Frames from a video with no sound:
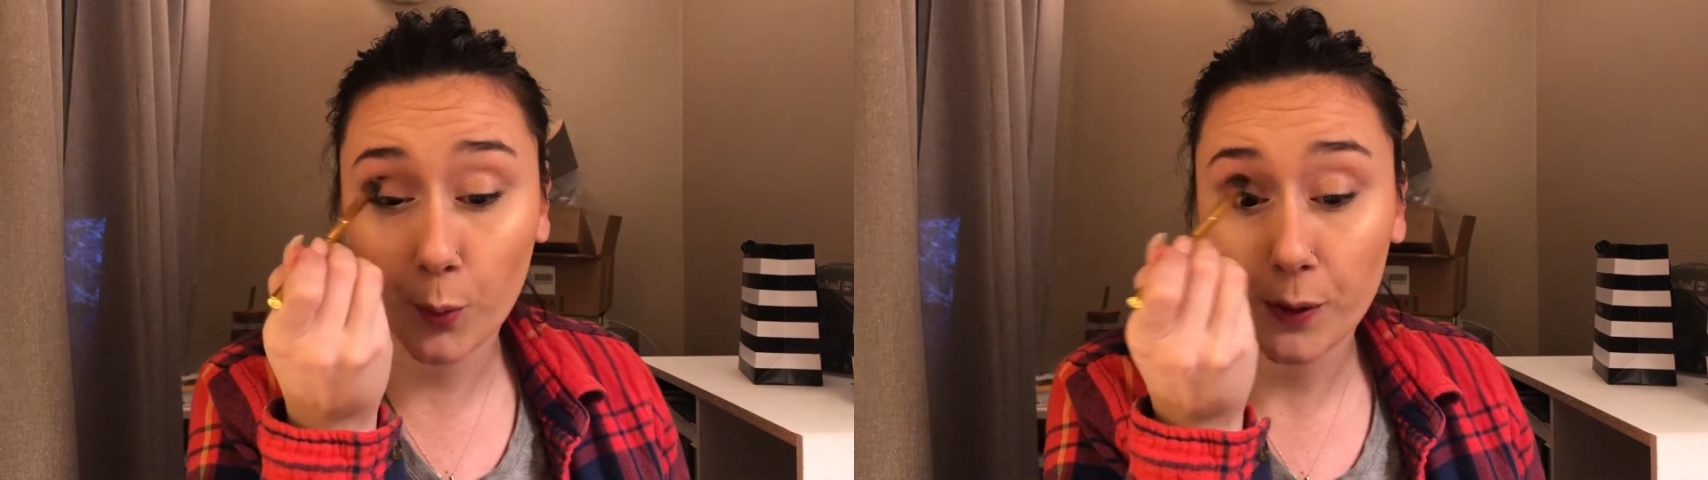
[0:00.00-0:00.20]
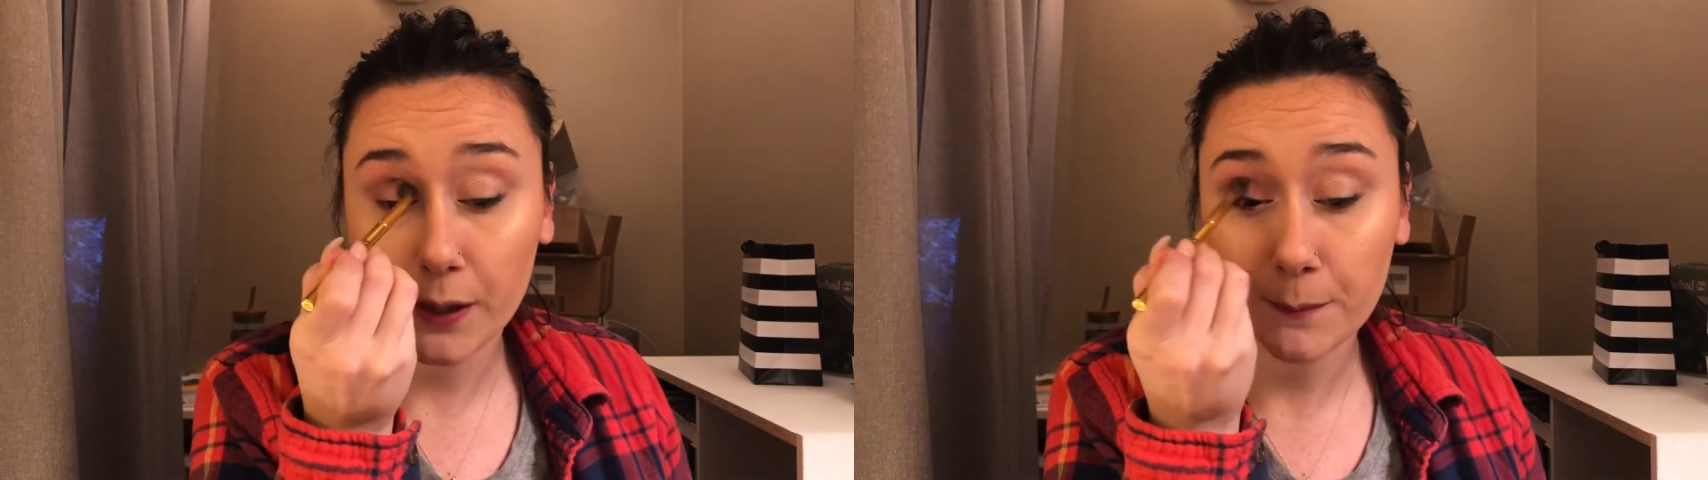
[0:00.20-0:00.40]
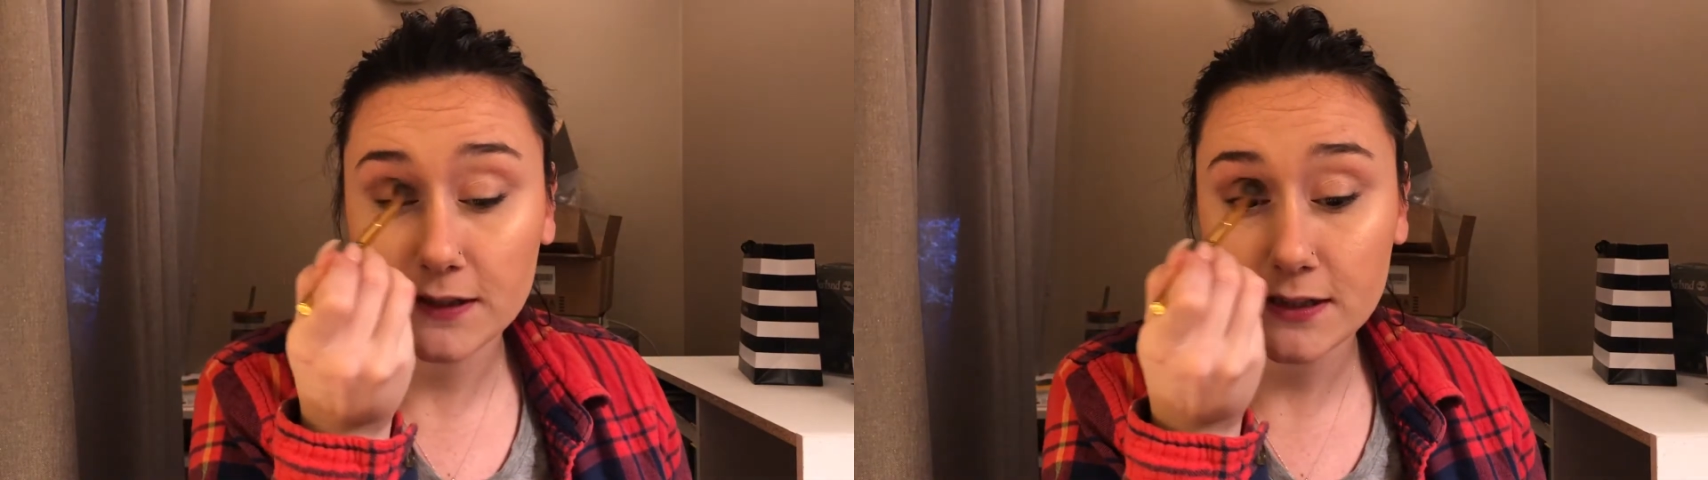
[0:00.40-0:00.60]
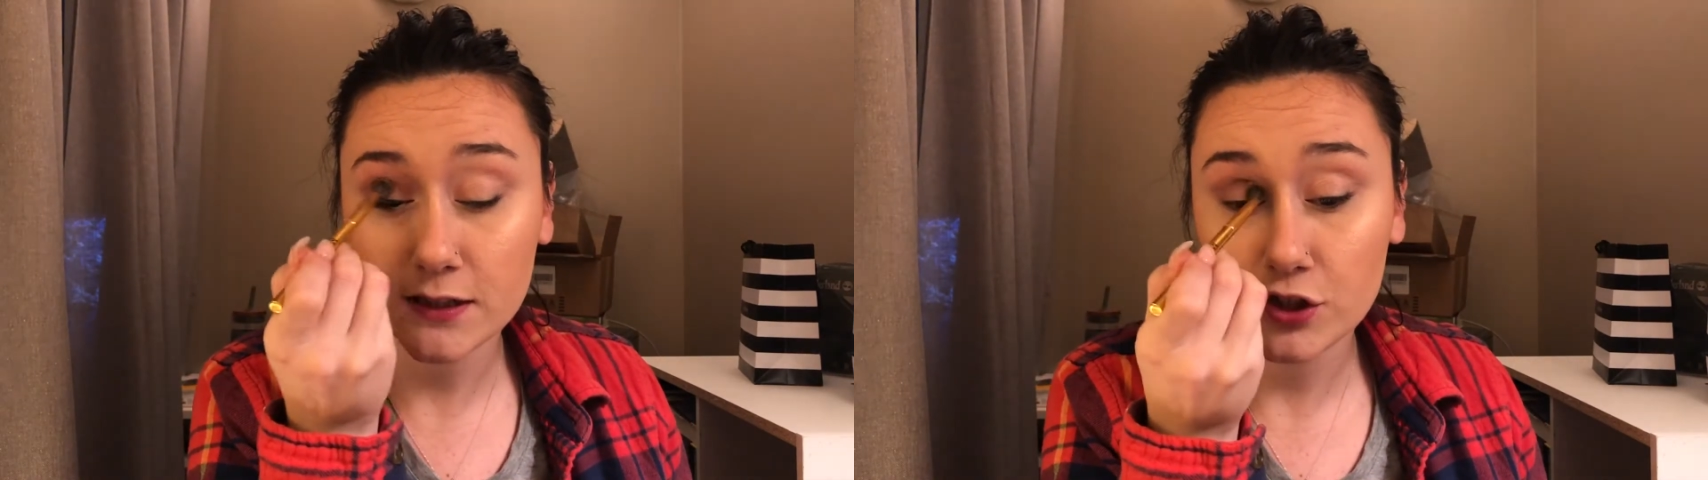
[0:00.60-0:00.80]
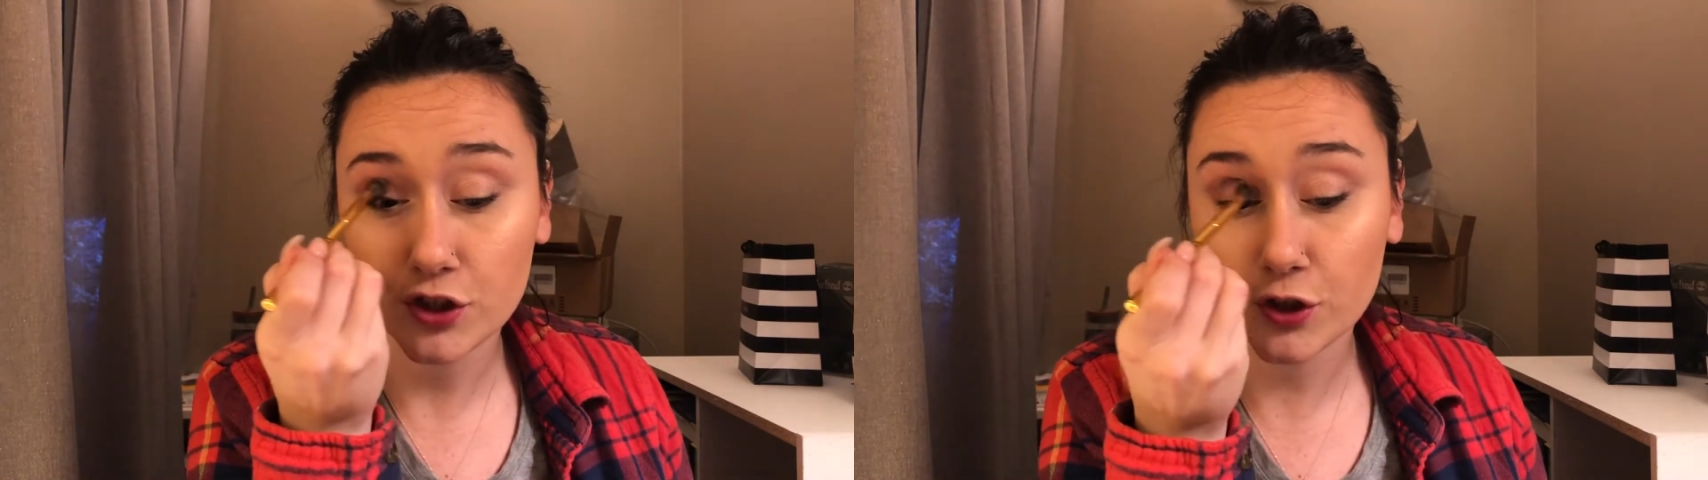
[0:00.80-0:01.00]

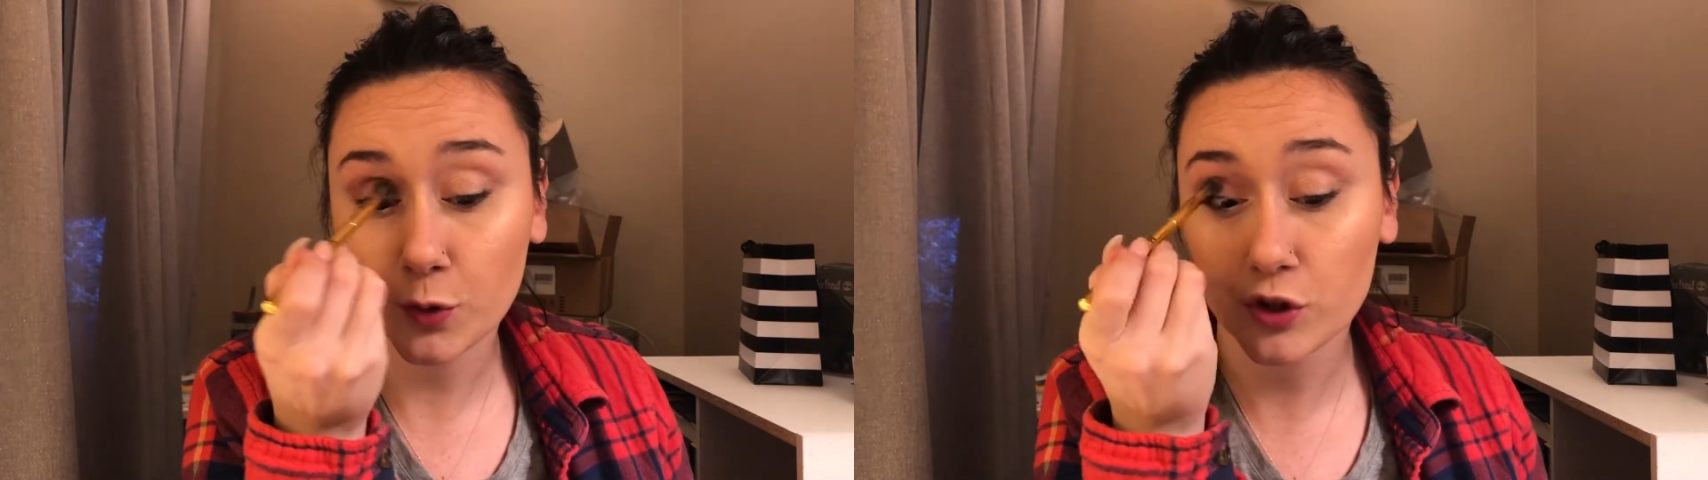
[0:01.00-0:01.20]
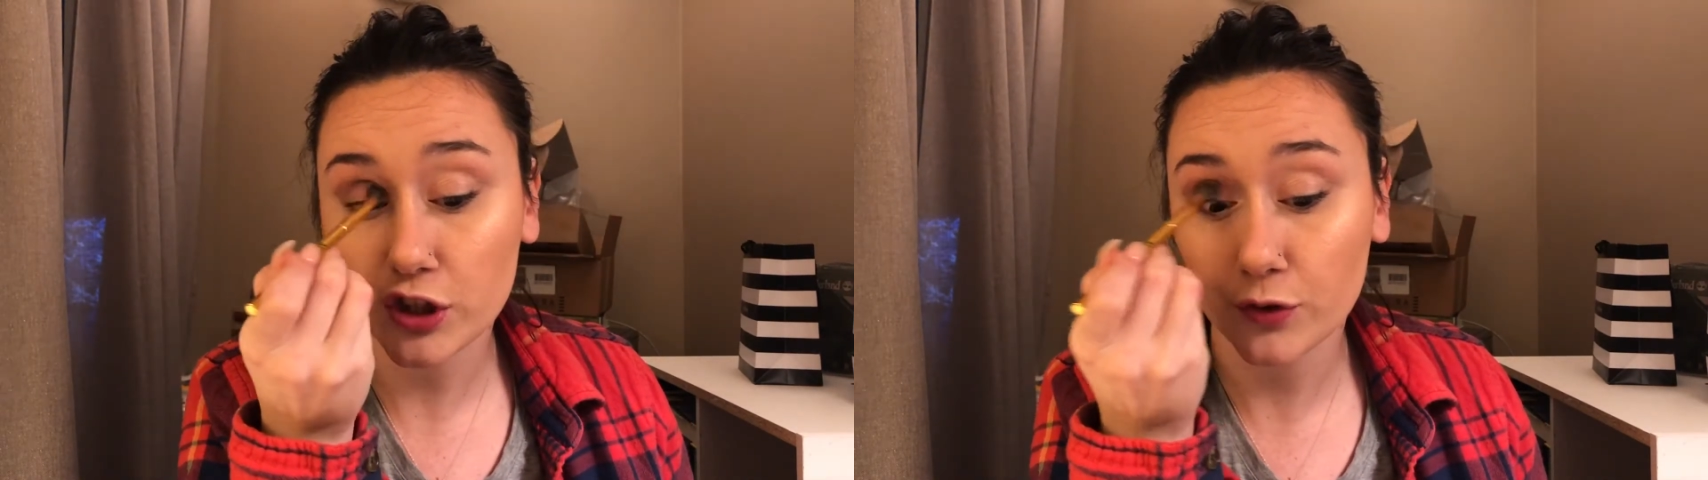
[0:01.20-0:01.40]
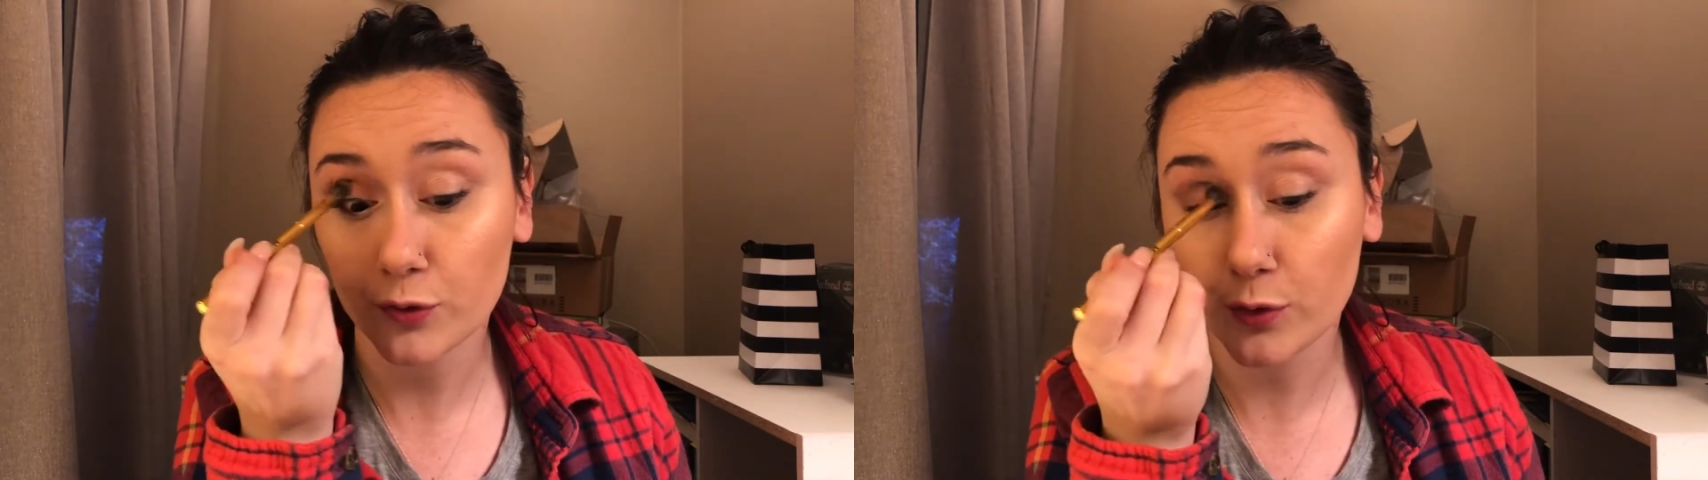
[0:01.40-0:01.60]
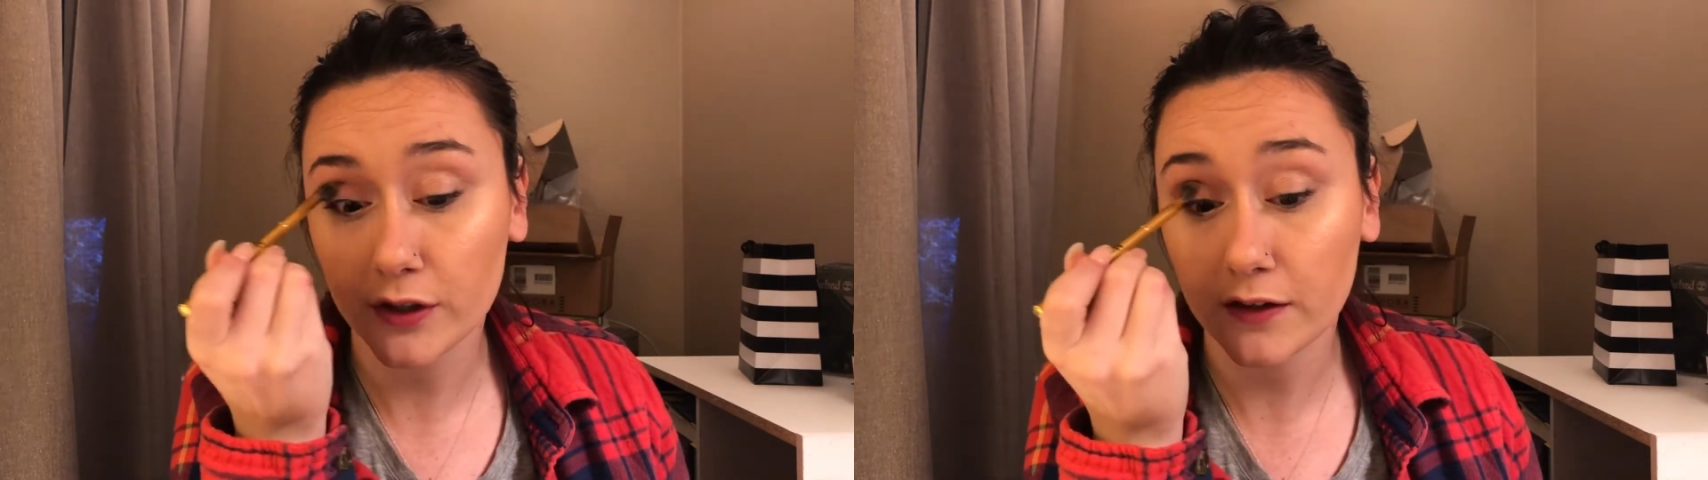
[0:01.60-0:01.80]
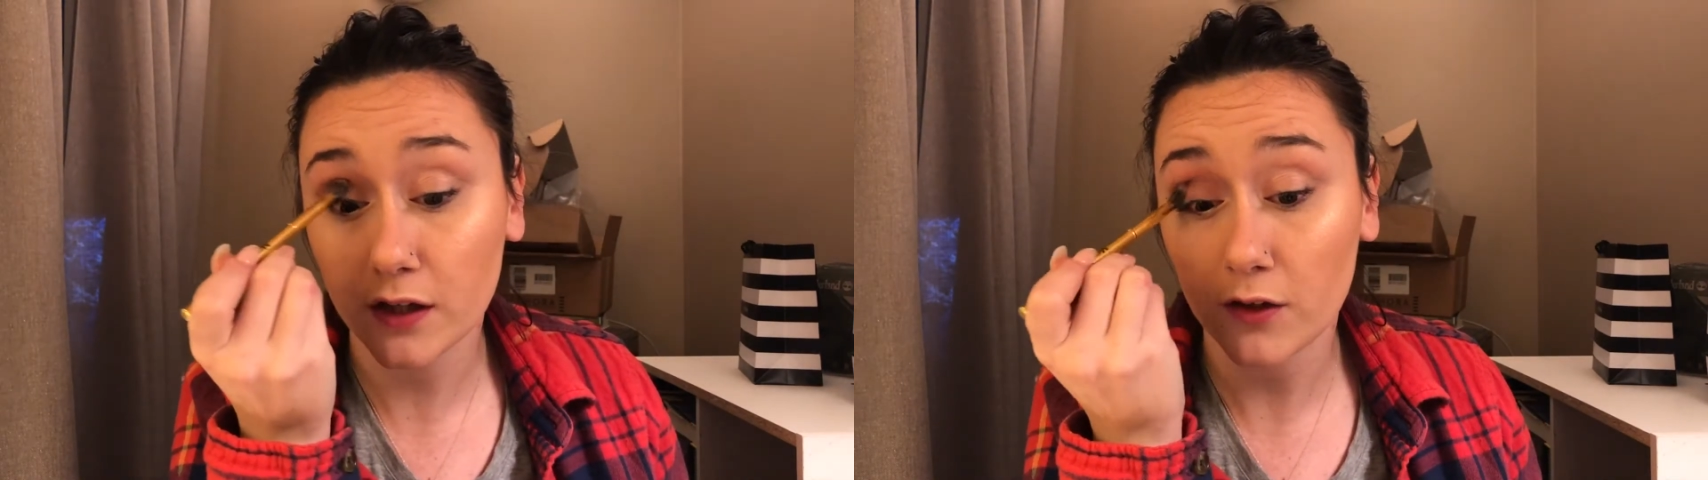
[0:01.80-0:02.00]
pigmented too, which I
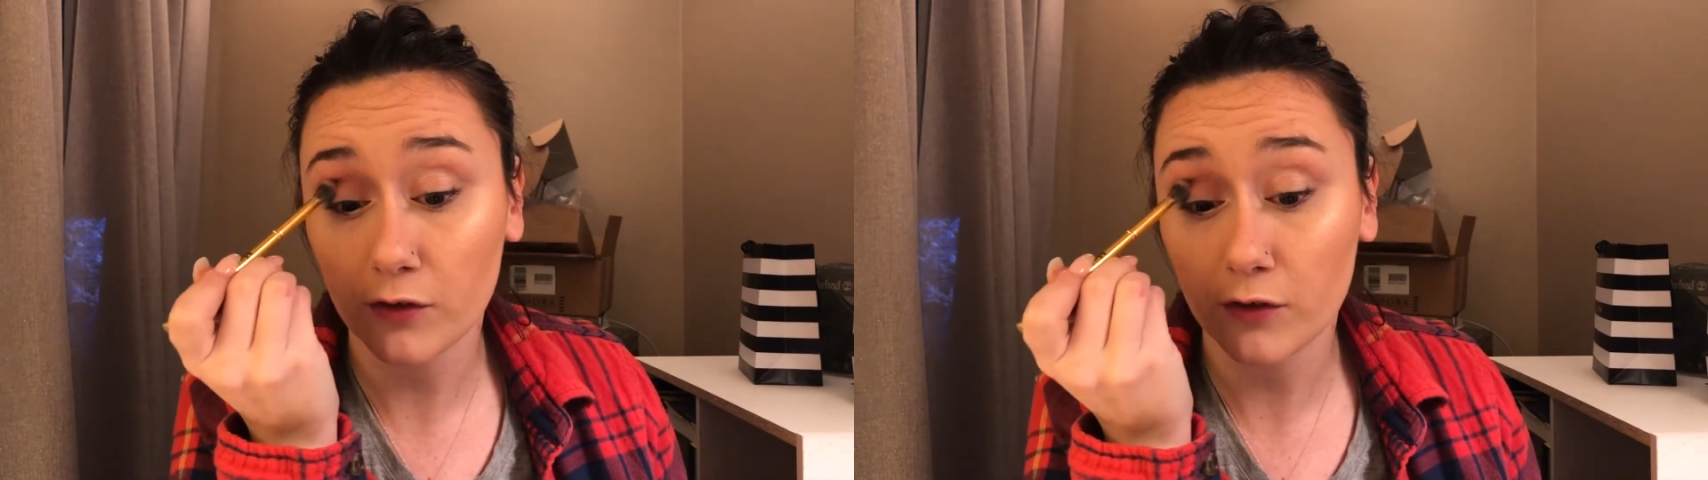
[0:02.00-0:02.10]
really love.